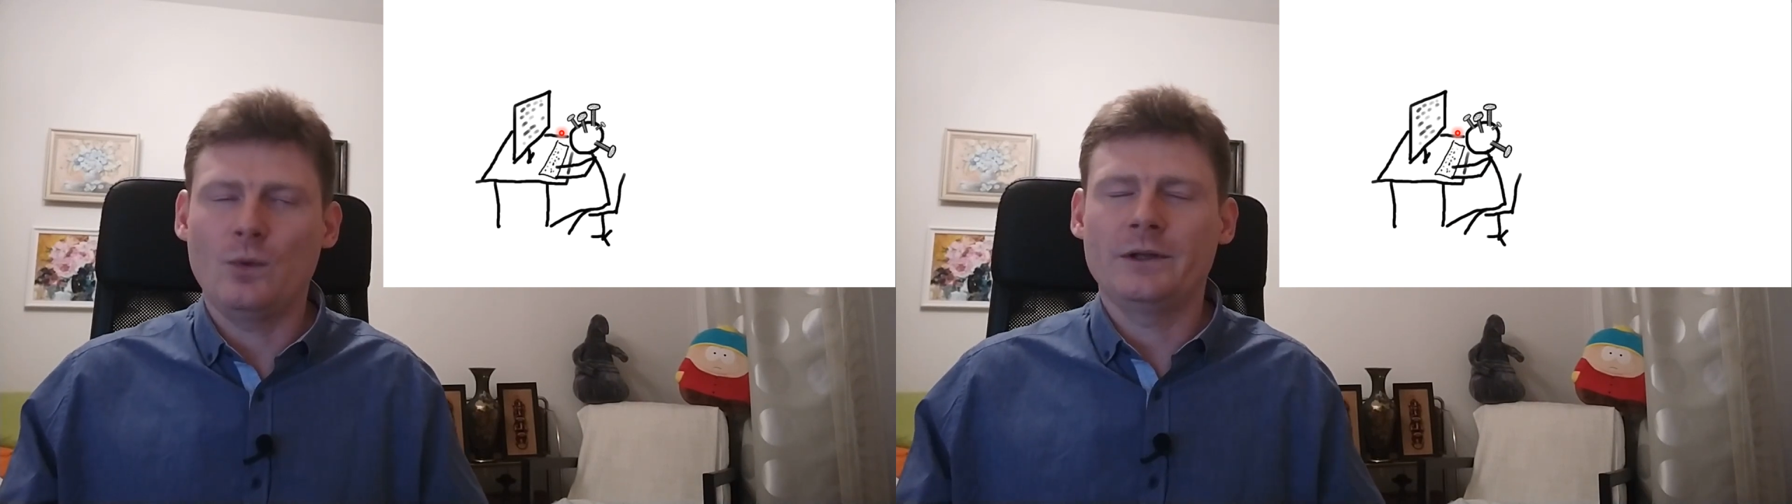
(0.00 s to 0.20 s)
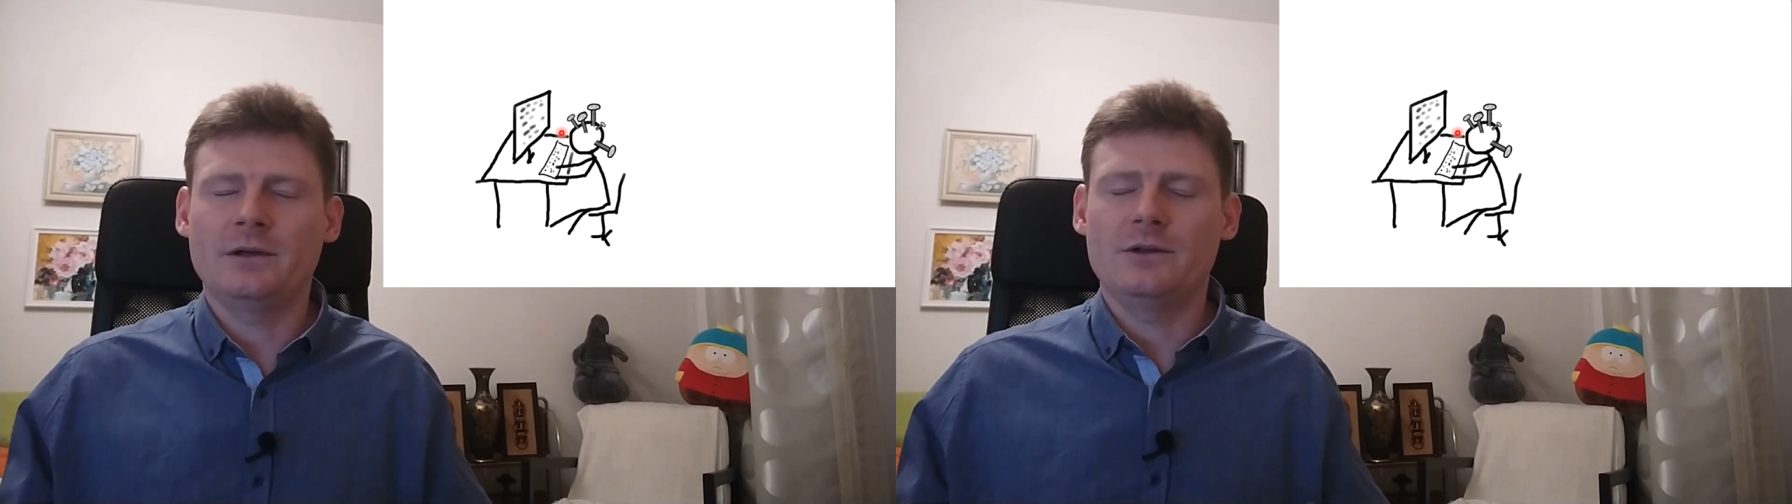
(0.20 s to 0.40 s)

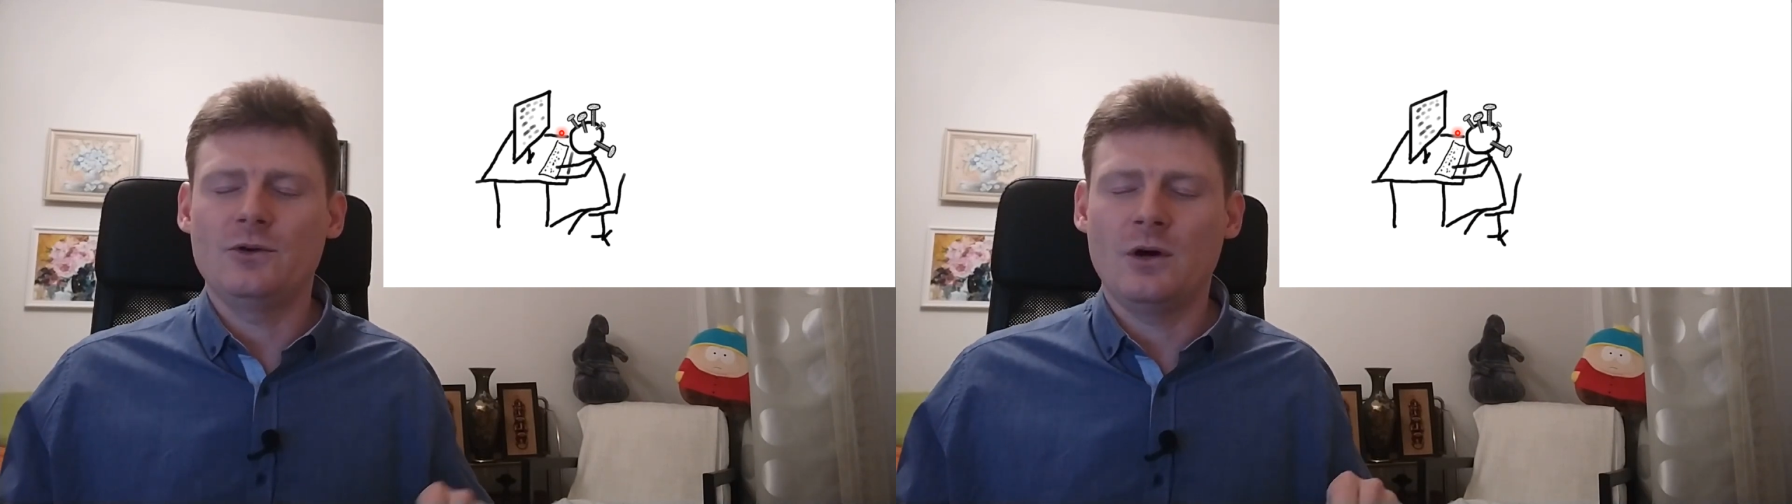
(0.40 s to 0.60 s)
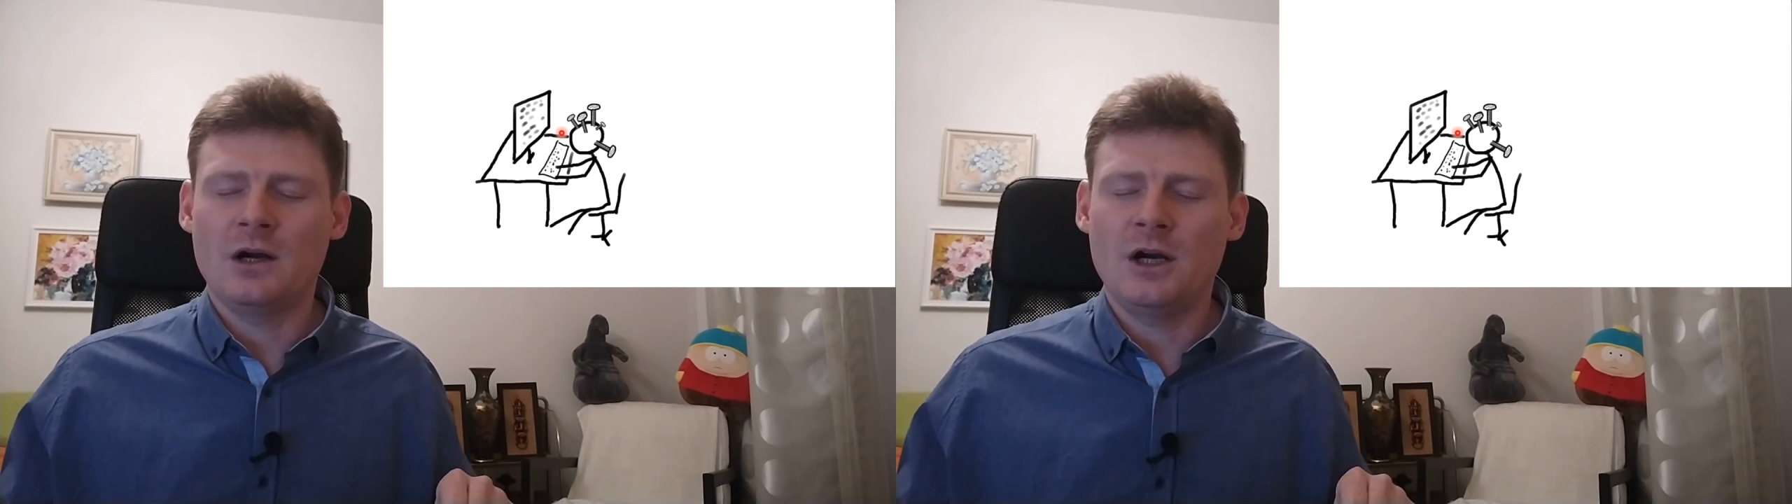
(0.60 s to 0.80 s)
when
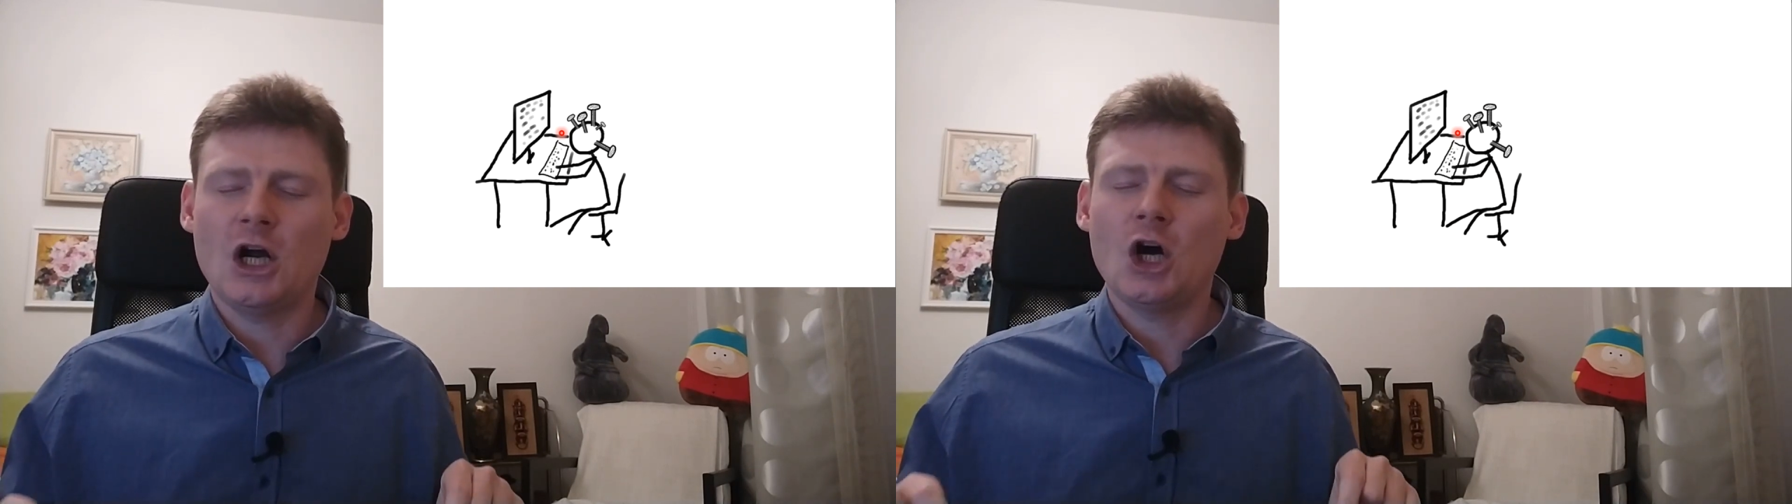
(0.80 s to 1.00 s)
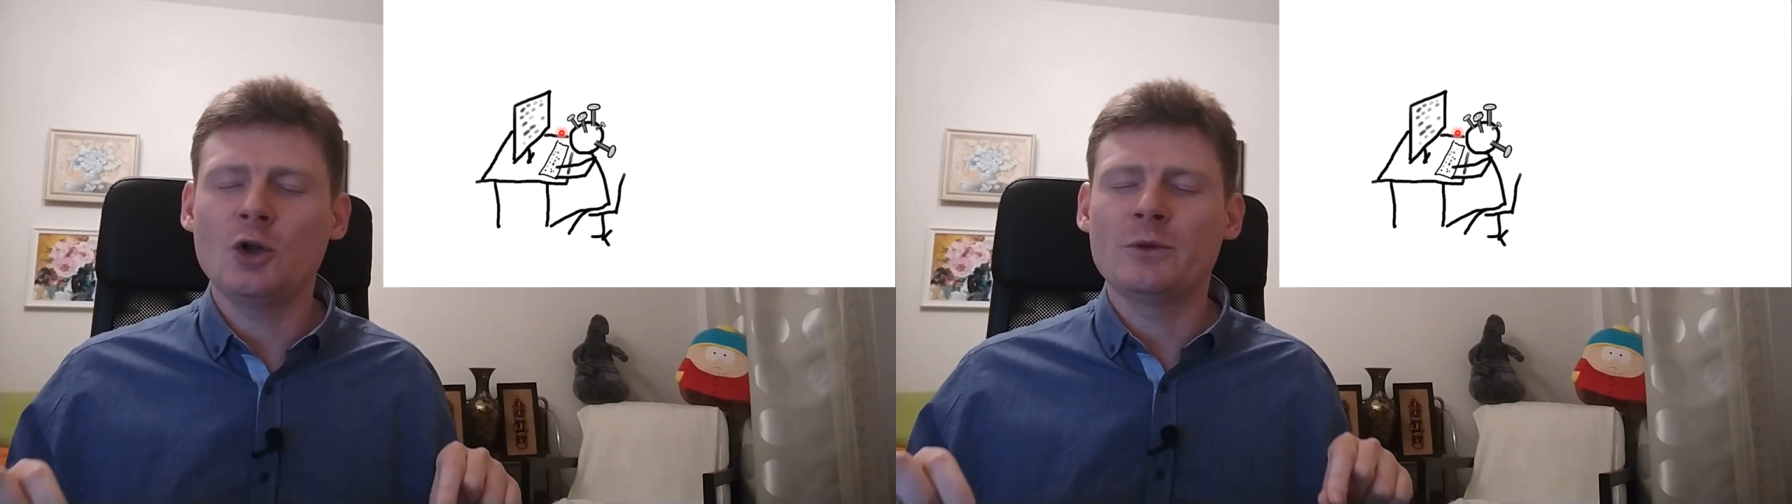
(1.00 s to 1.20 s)
you are
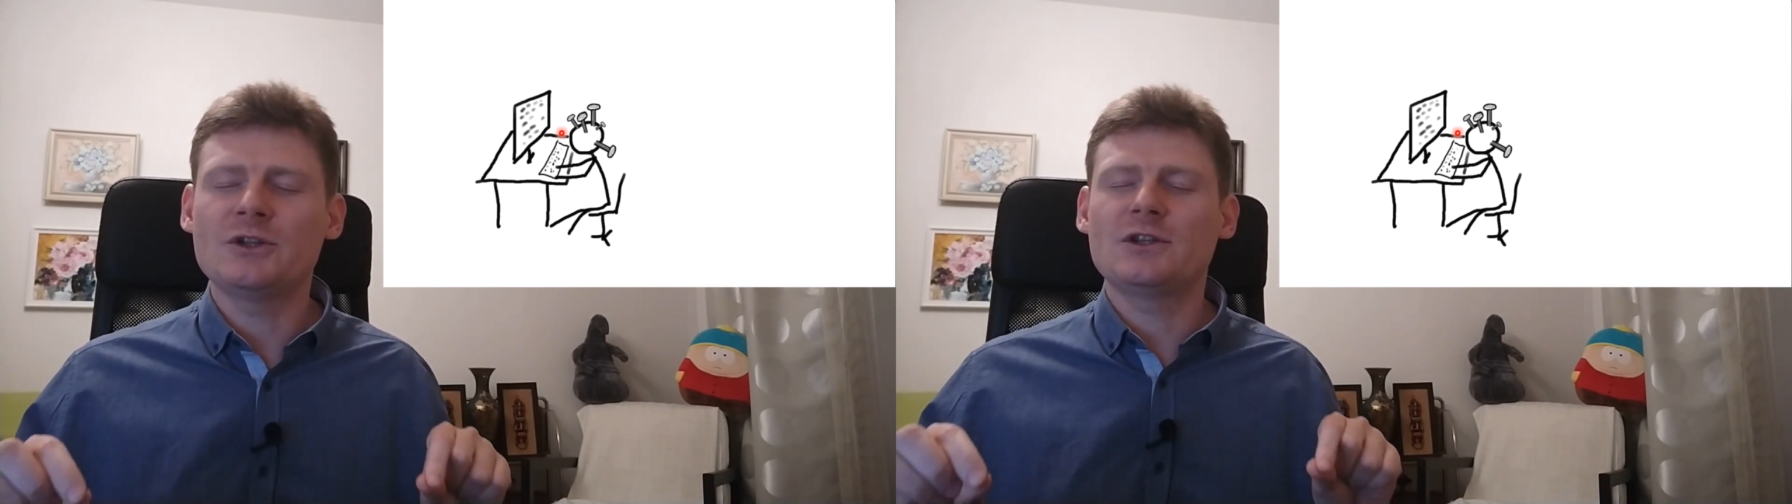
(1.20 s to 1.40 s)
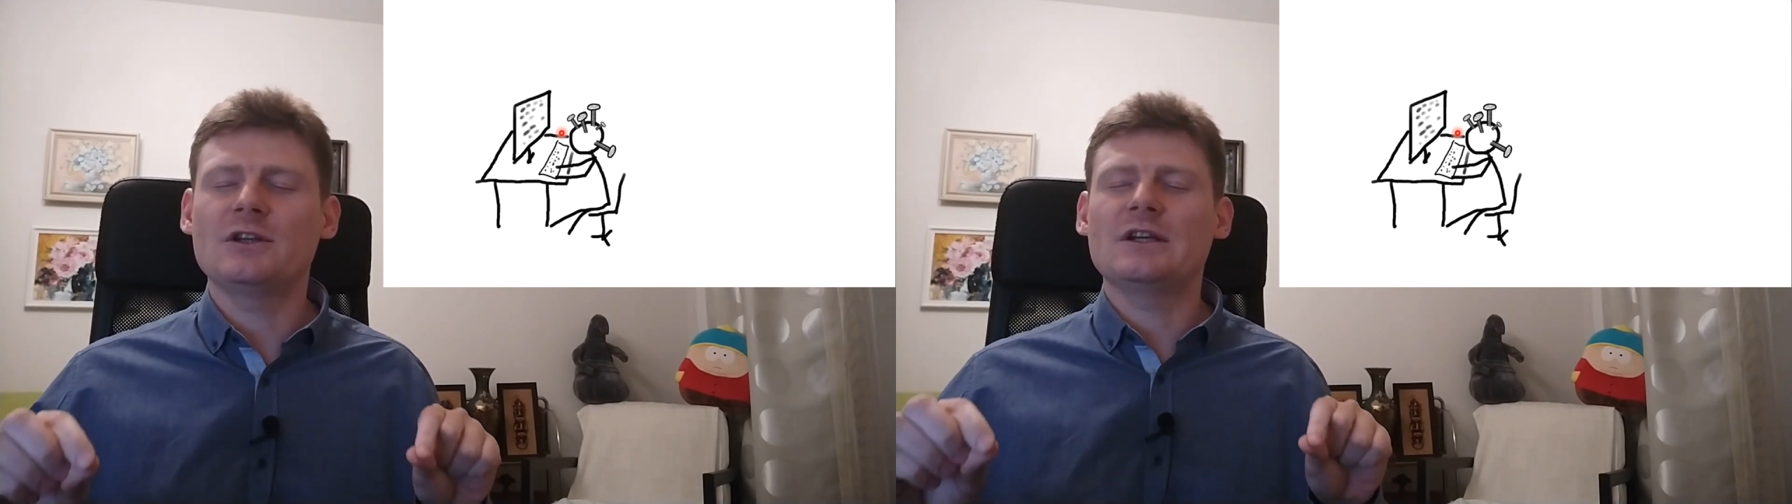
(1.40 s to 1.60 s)

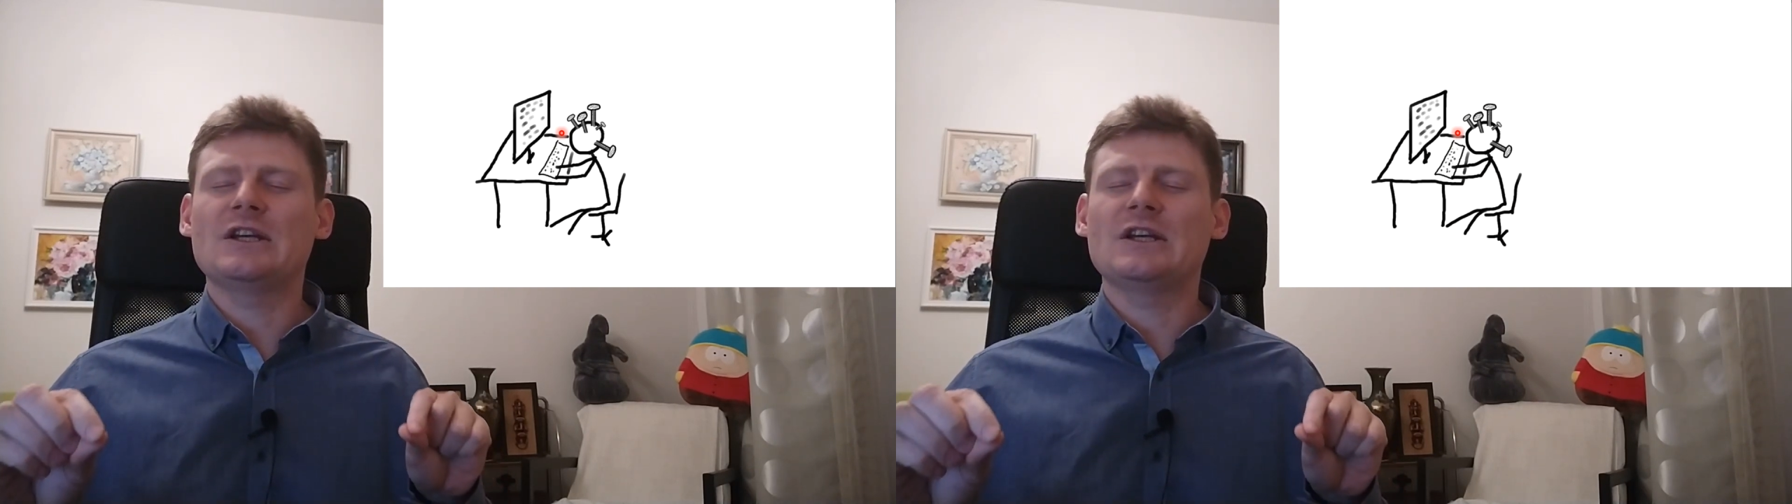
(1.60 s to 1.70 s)
almost